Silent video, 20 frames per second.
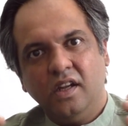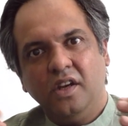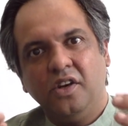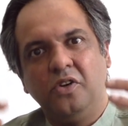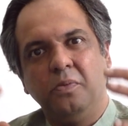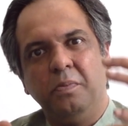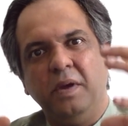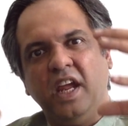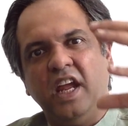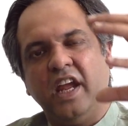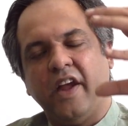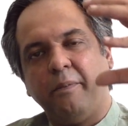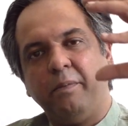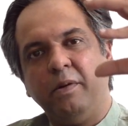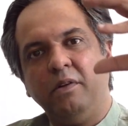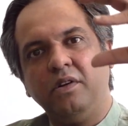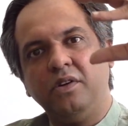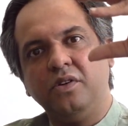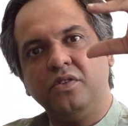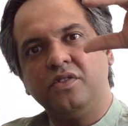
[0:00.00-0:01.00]
To be
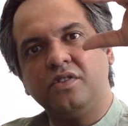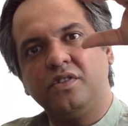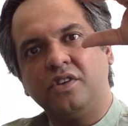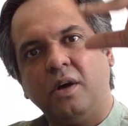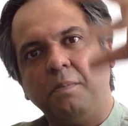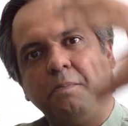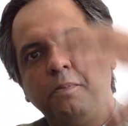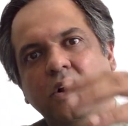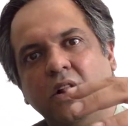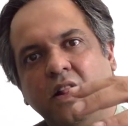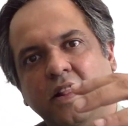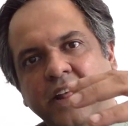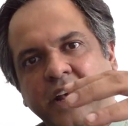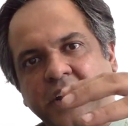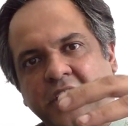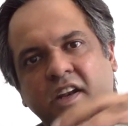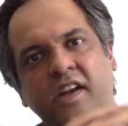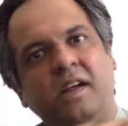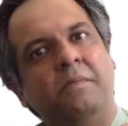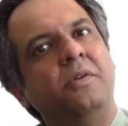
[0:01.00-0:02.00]
able to stop all
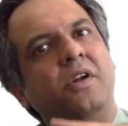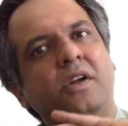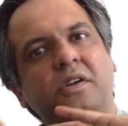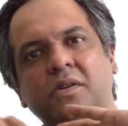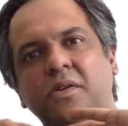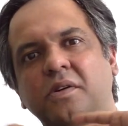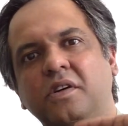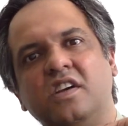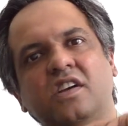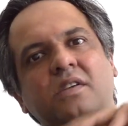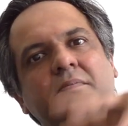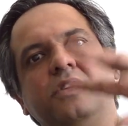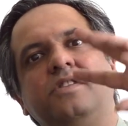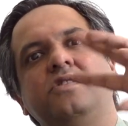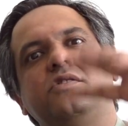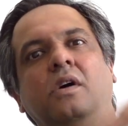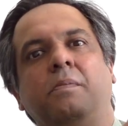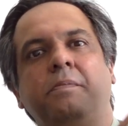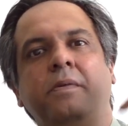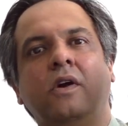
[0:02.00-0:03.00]
that, and I'm not talking about
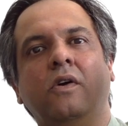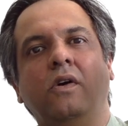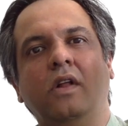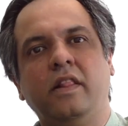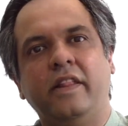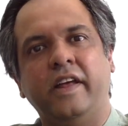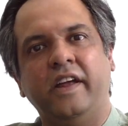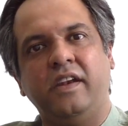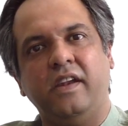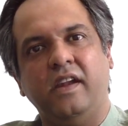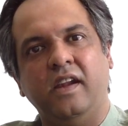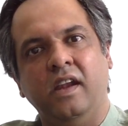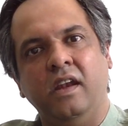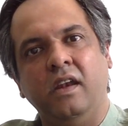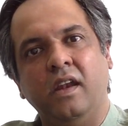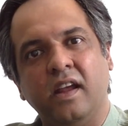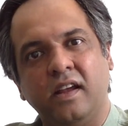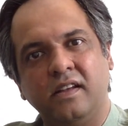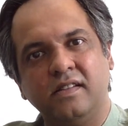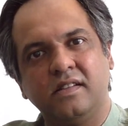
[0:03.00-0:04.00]
stopping all that
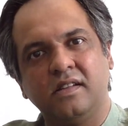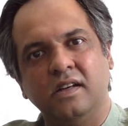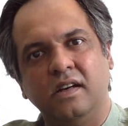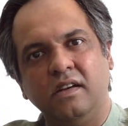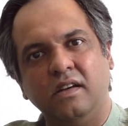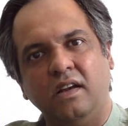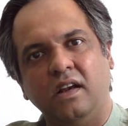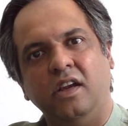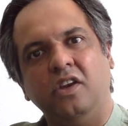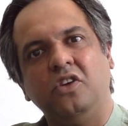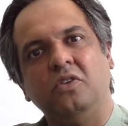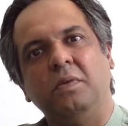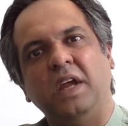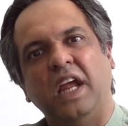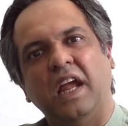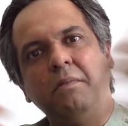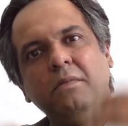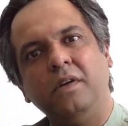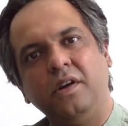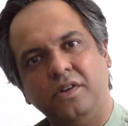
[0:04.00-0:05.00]
externally, to
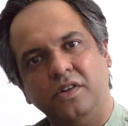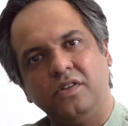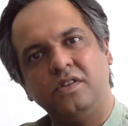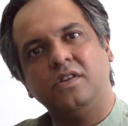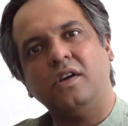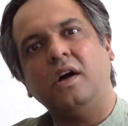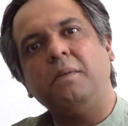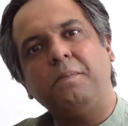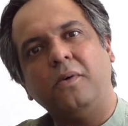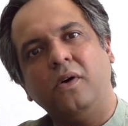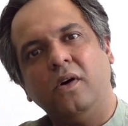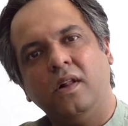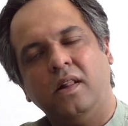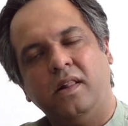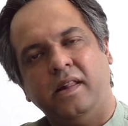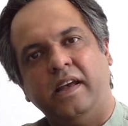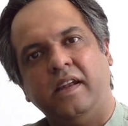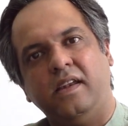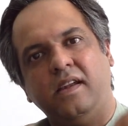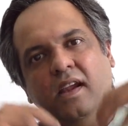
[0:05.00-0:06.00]
be able to stop all
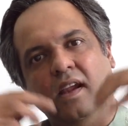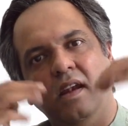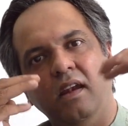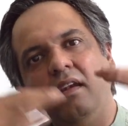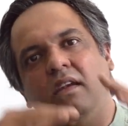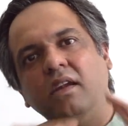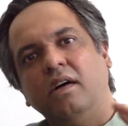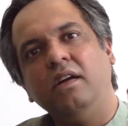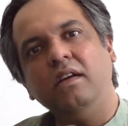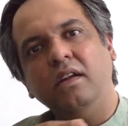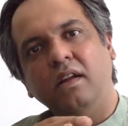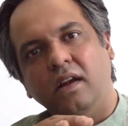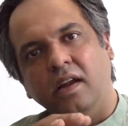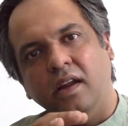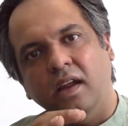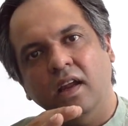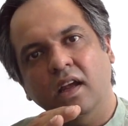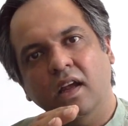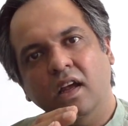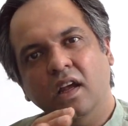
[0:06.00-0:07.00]
that
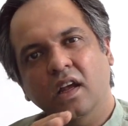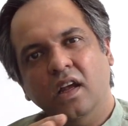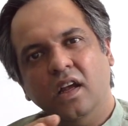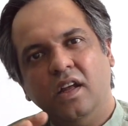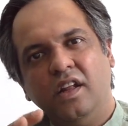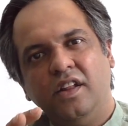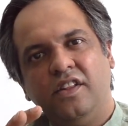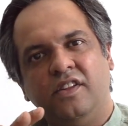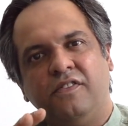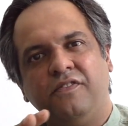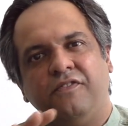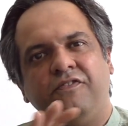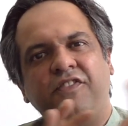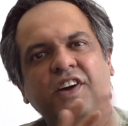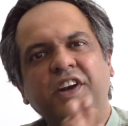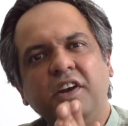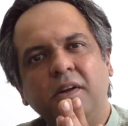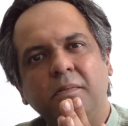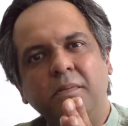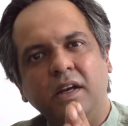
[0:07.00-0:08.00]
internally, the
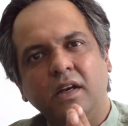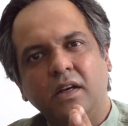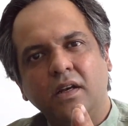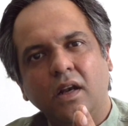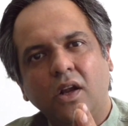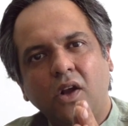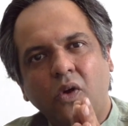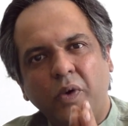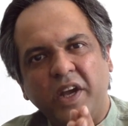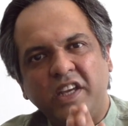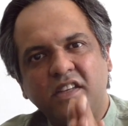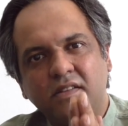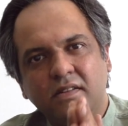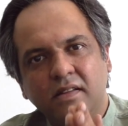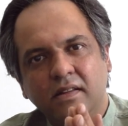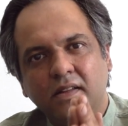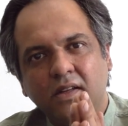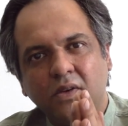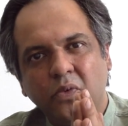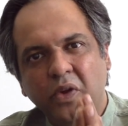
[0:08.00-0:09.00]
fundamental
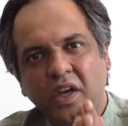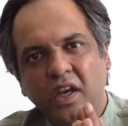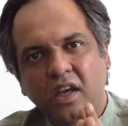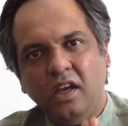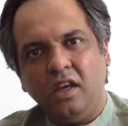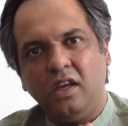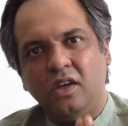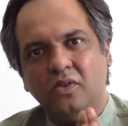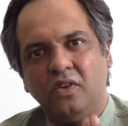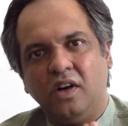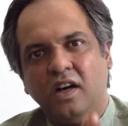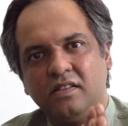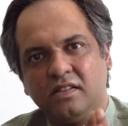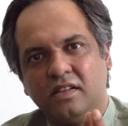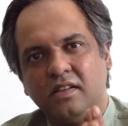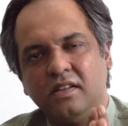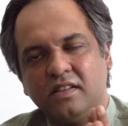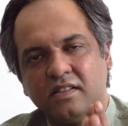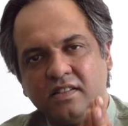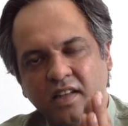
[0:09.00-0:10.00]
question that we need to
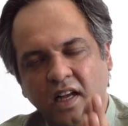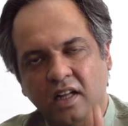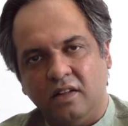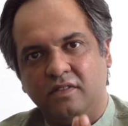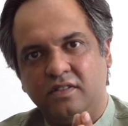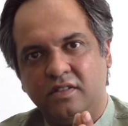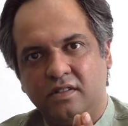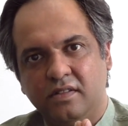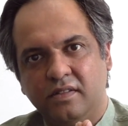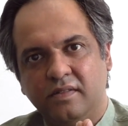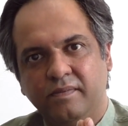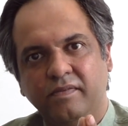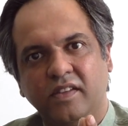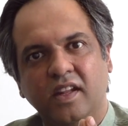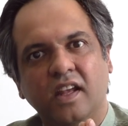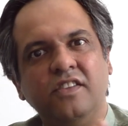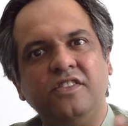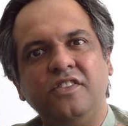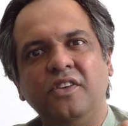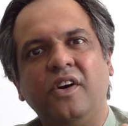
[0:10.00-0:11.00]
ask ourselves
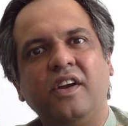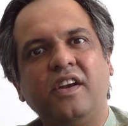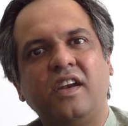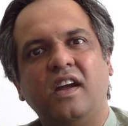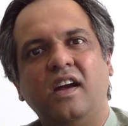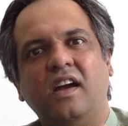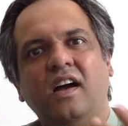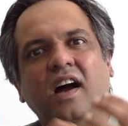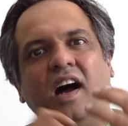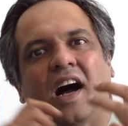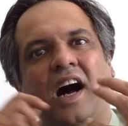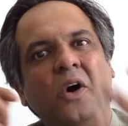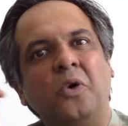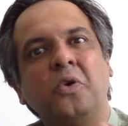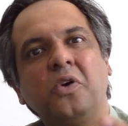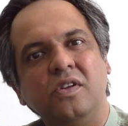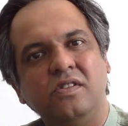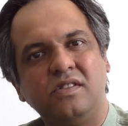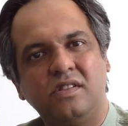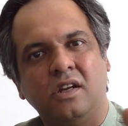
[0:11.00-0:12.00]
is not how
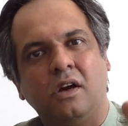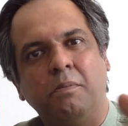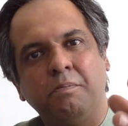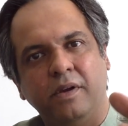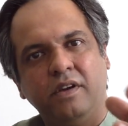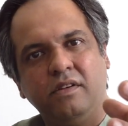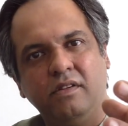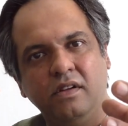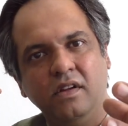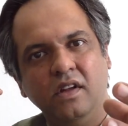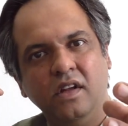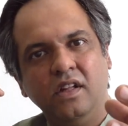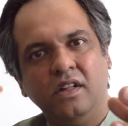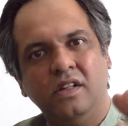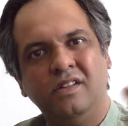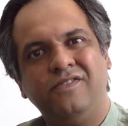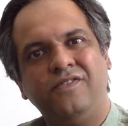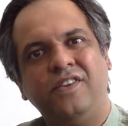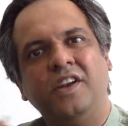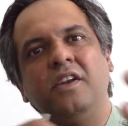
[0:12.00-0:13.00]
to stop it.
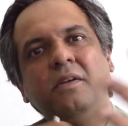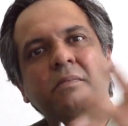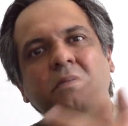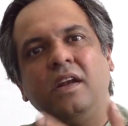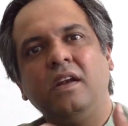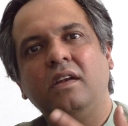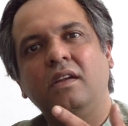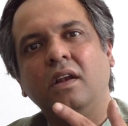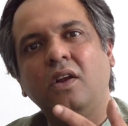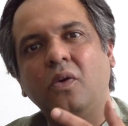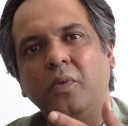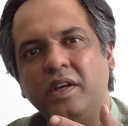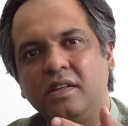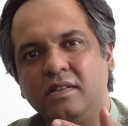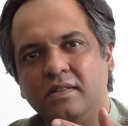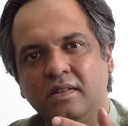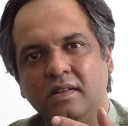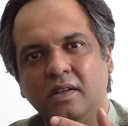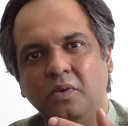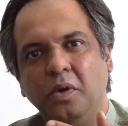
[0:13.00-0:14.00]
The fundamental
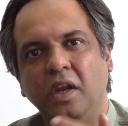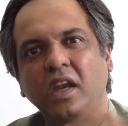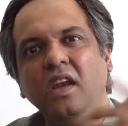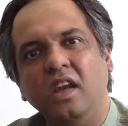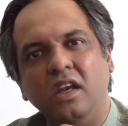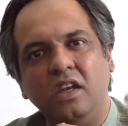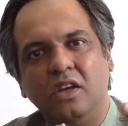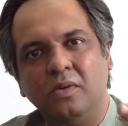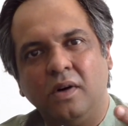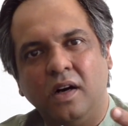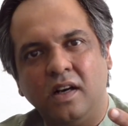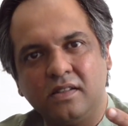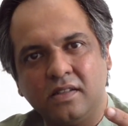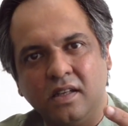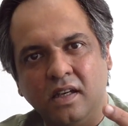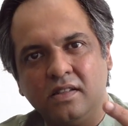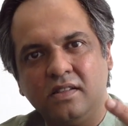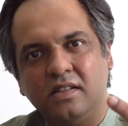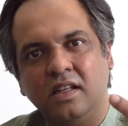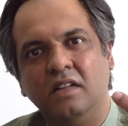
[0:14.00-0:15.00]
question that we need to
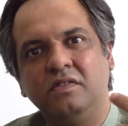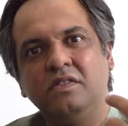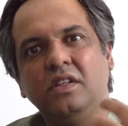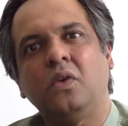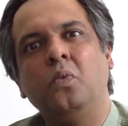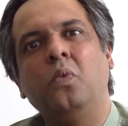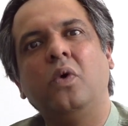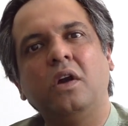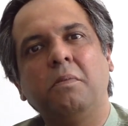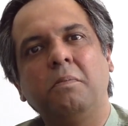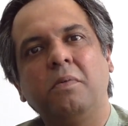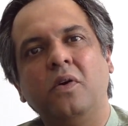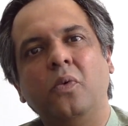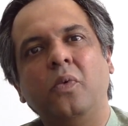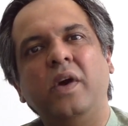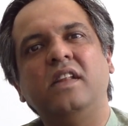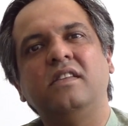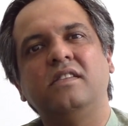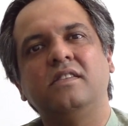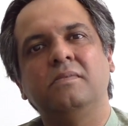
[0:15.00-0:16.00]
ask ourselves is what
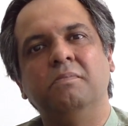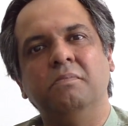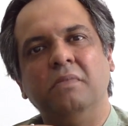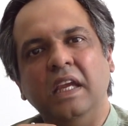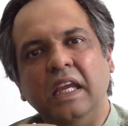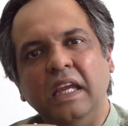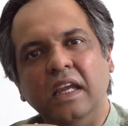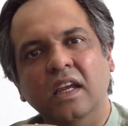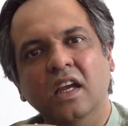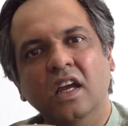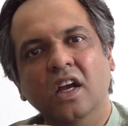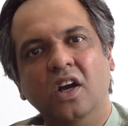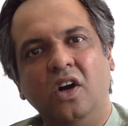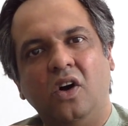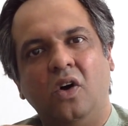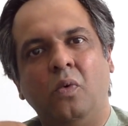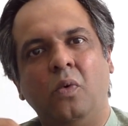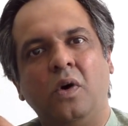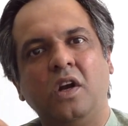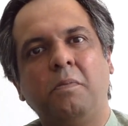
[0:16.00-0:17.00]
prevents me,
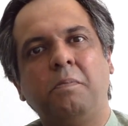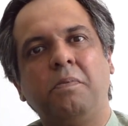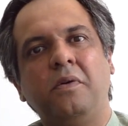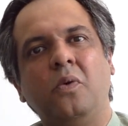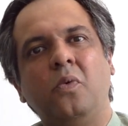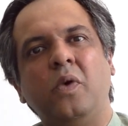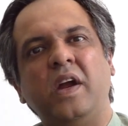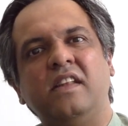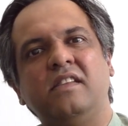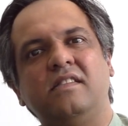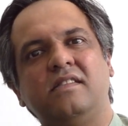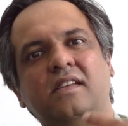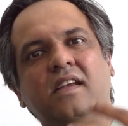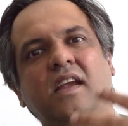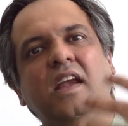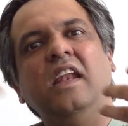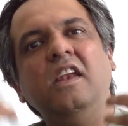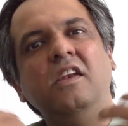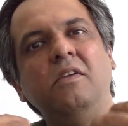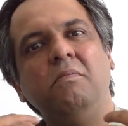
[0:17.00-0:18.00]
or what prevents
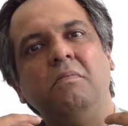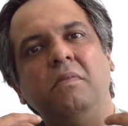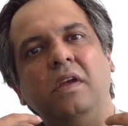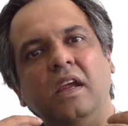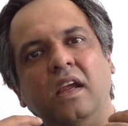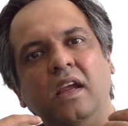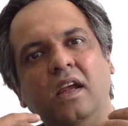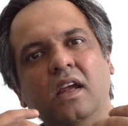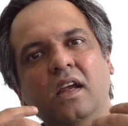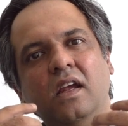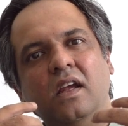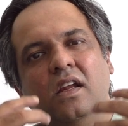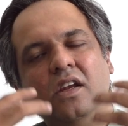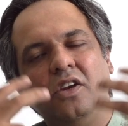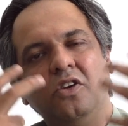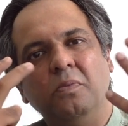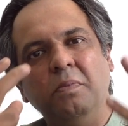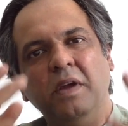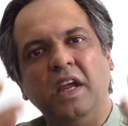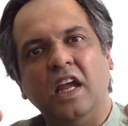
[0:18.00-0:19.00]
in me,
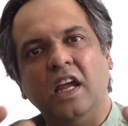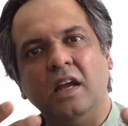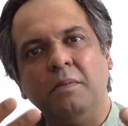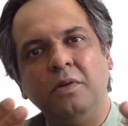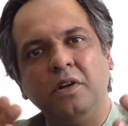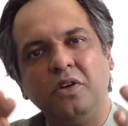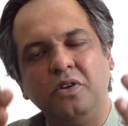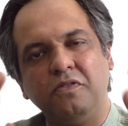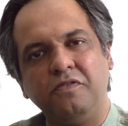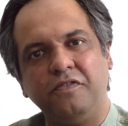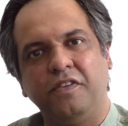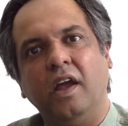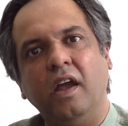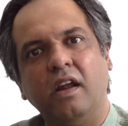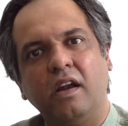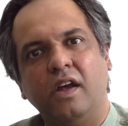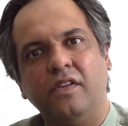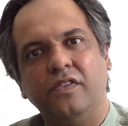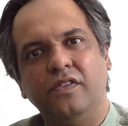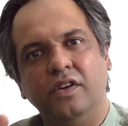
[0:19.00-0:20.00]
to be able to
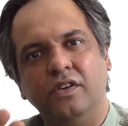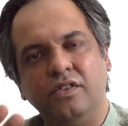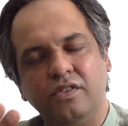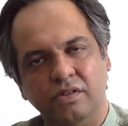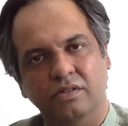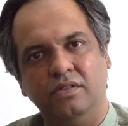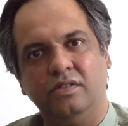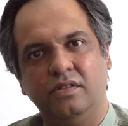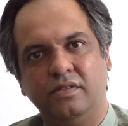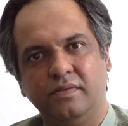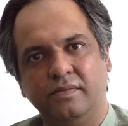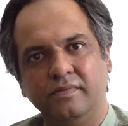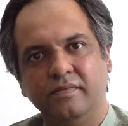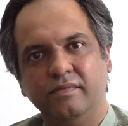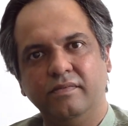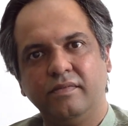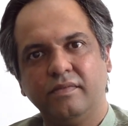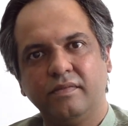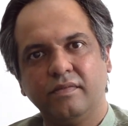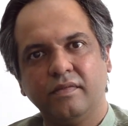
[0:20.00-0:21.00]
figure out the truth.
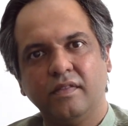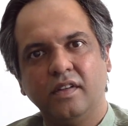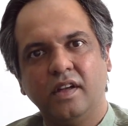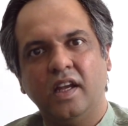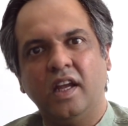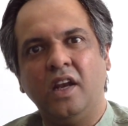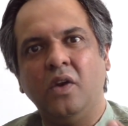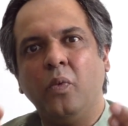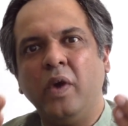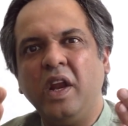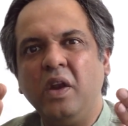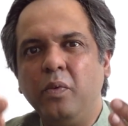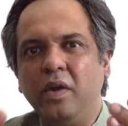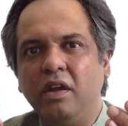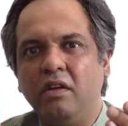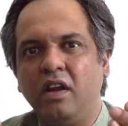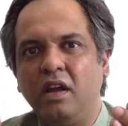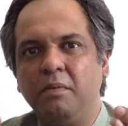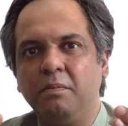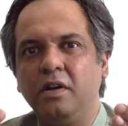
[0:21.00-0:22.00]
And when we
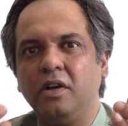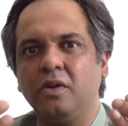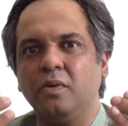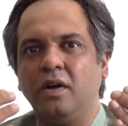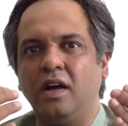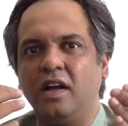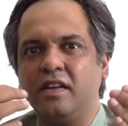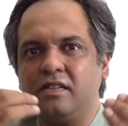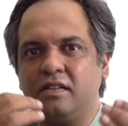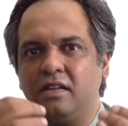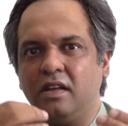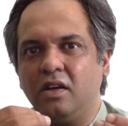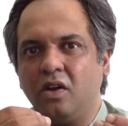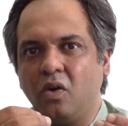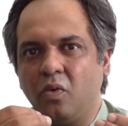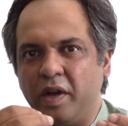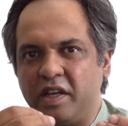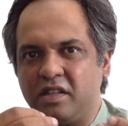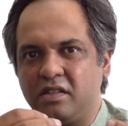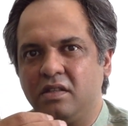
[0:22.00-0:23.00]
are able to ask that
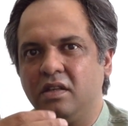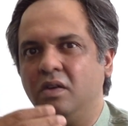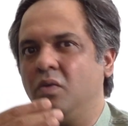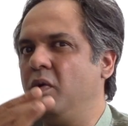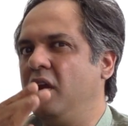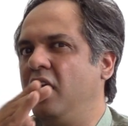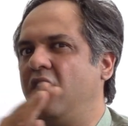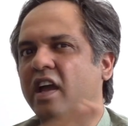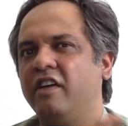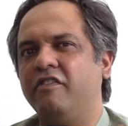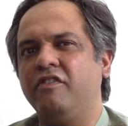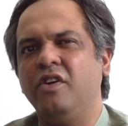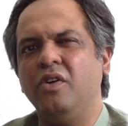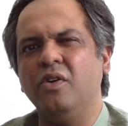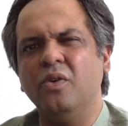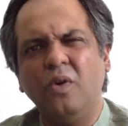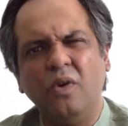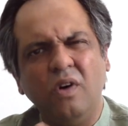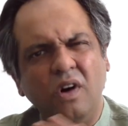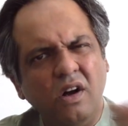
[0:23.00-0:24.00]
question, we have
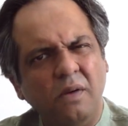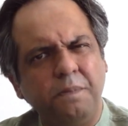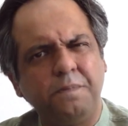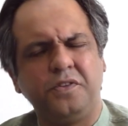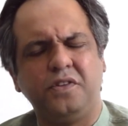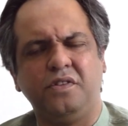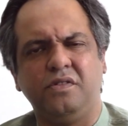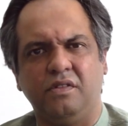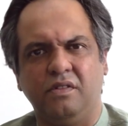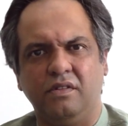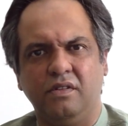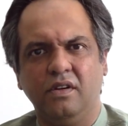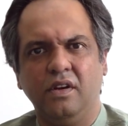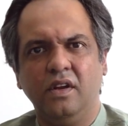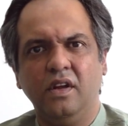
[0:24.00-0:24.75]
no option